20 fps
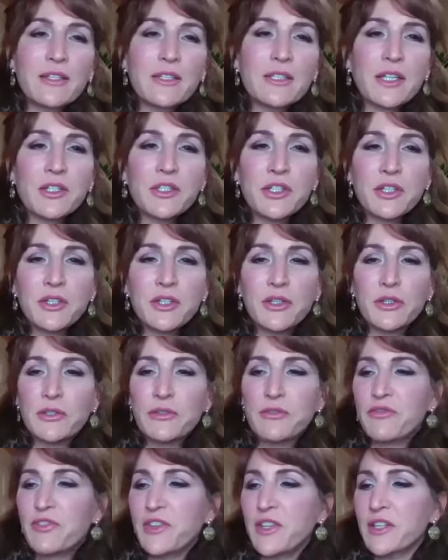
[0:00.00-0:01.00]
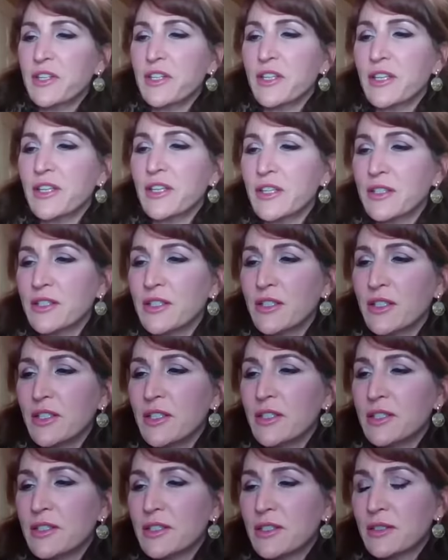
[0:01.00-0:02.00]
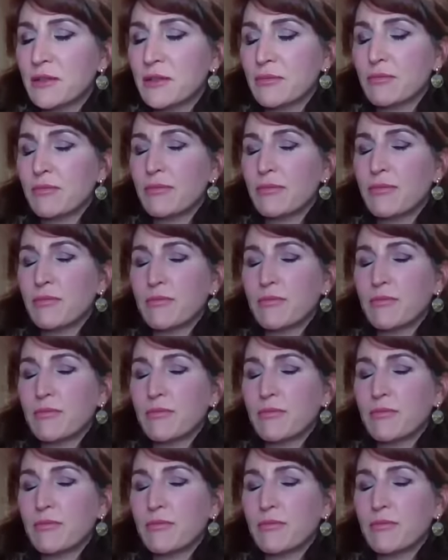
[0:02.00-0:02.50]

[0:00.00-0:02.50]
is such a good feeling. It it's